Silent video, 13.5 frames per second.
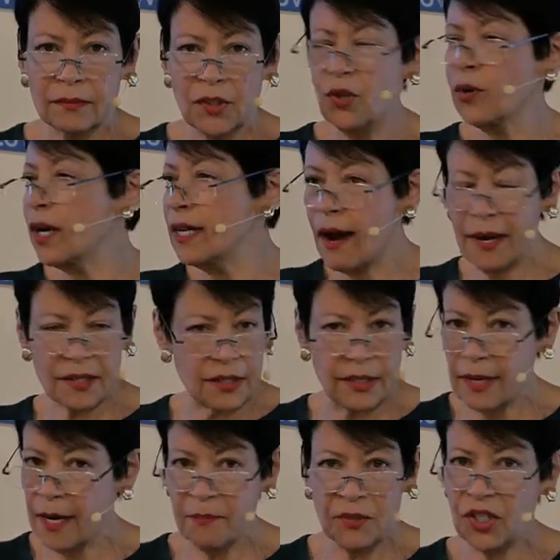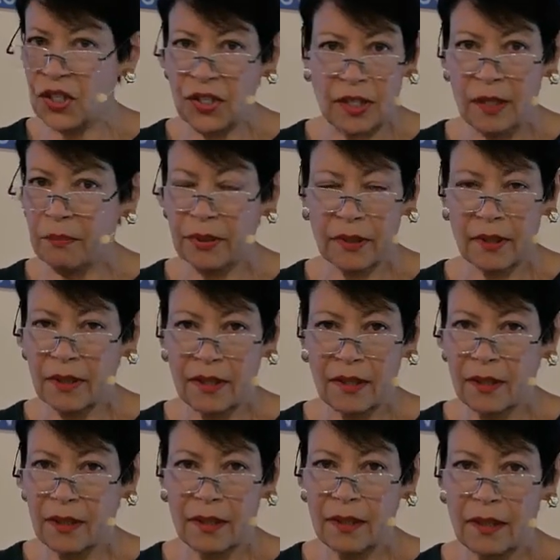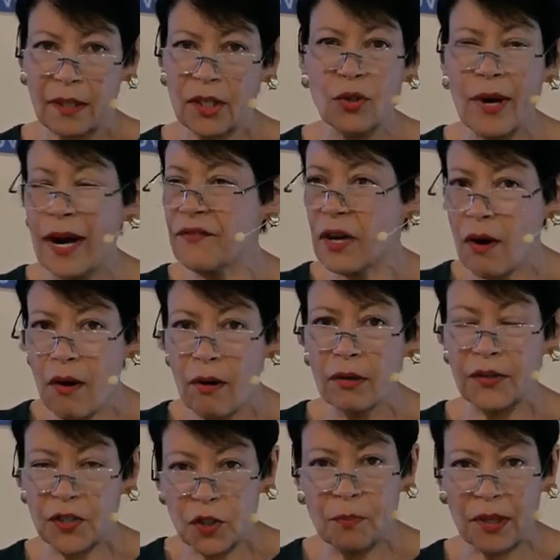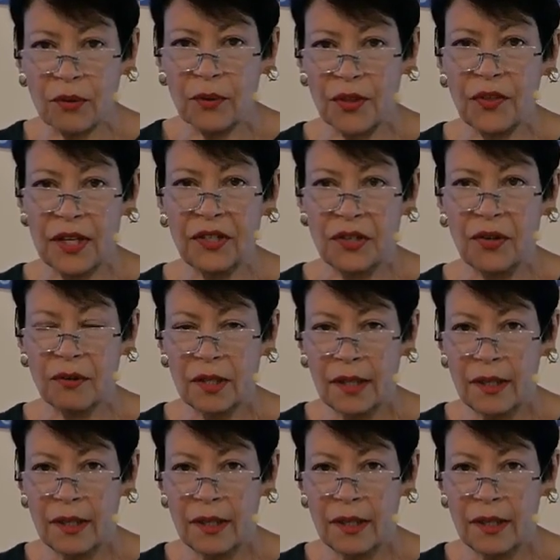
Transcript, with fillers: You are not dumb sheep. You have the Holy Spirit within you.